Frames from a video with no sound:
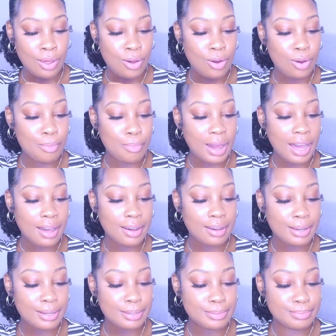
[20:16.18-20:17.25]
on
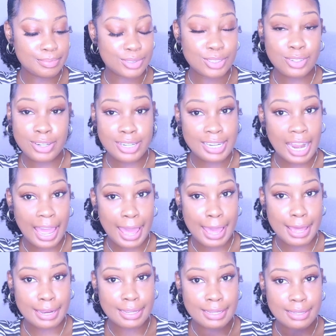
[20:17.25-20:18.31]
my screen. I
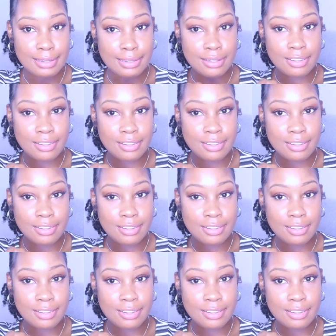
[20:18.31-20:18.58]
had it.